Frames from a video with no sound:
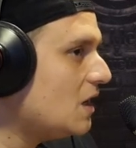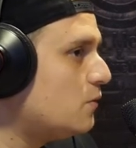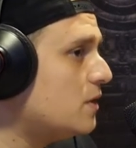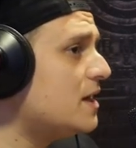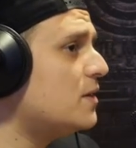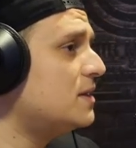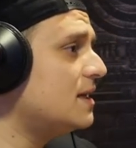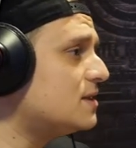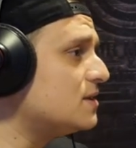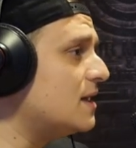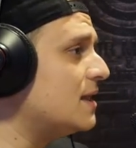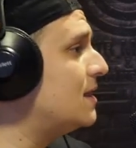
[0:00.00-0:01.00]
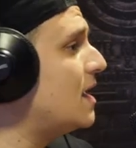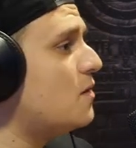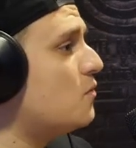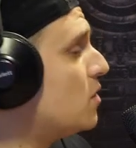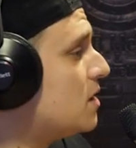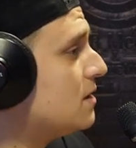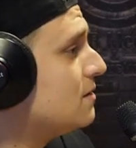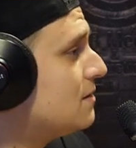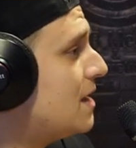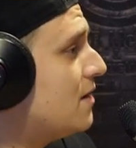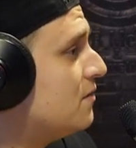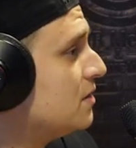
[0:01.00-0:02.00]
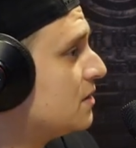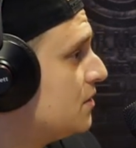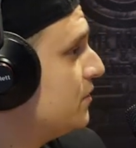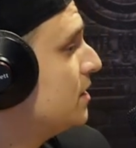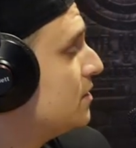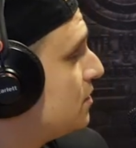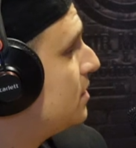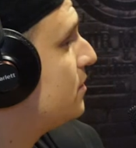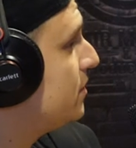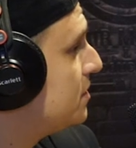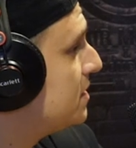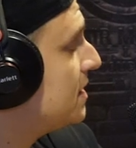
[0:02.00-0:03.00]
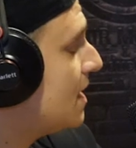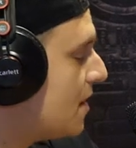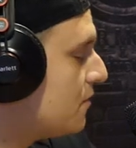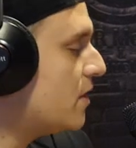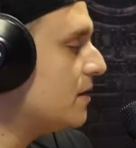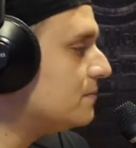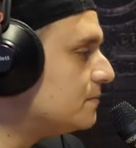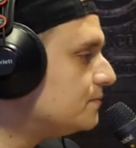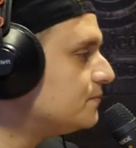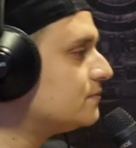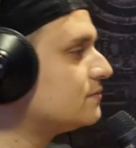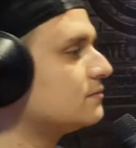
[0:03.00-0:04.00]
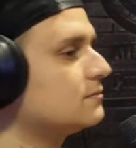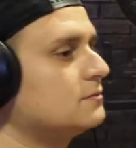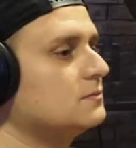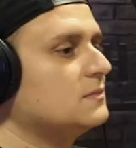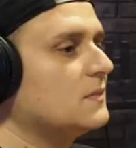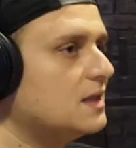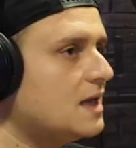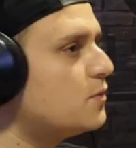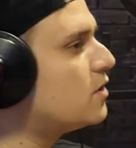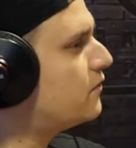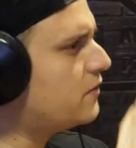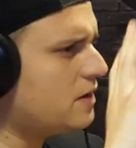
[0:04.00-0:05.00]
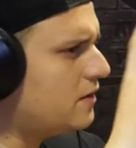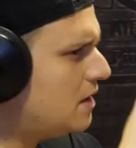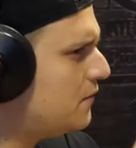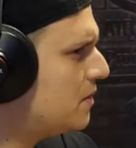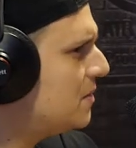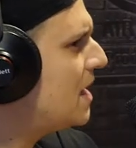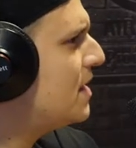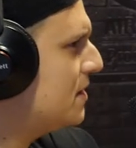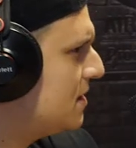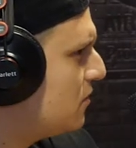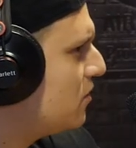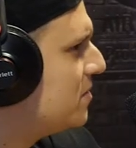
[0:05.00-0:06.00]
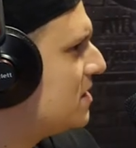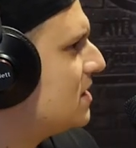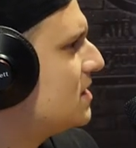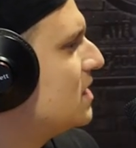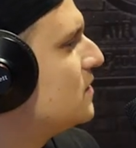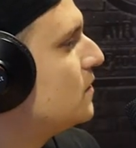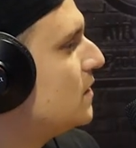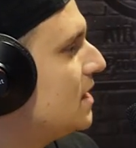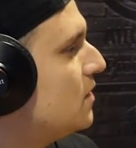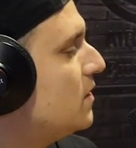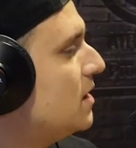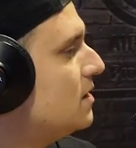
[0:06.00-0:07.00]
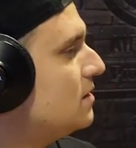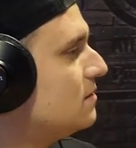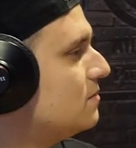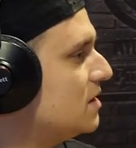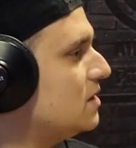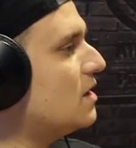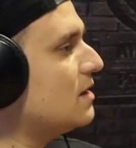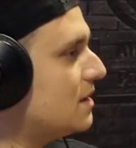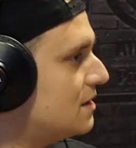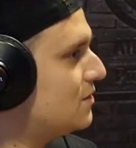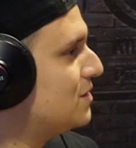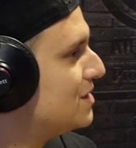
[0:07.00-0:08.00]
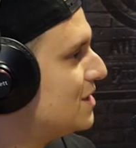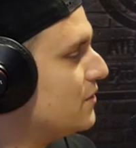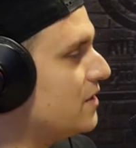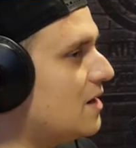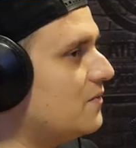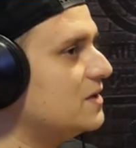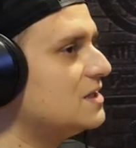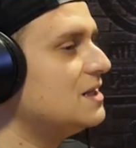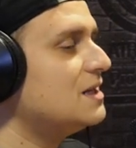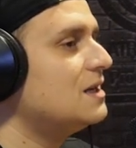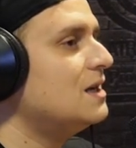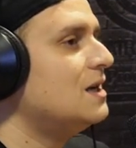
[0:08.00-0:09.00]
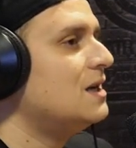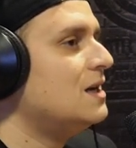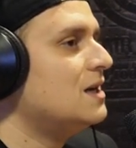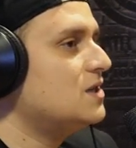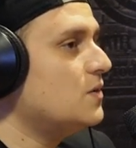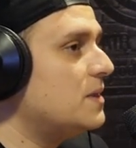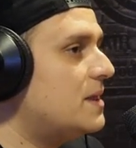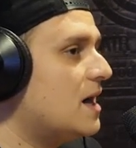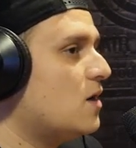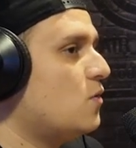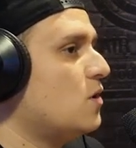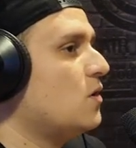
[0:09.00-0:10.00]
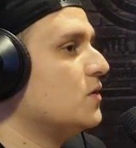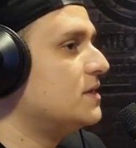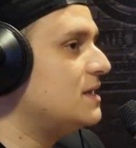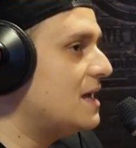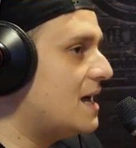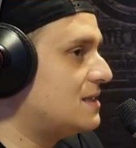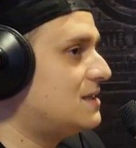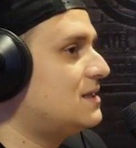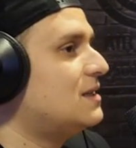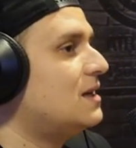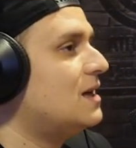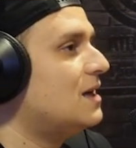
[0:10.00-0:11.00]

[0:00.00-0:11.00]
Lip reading: without the internet, they wouldn't have a career or the career that they have, right? They would have, inevitably, I think they would have been successful anyway, but not to this degree, obviously. So in their world, yes,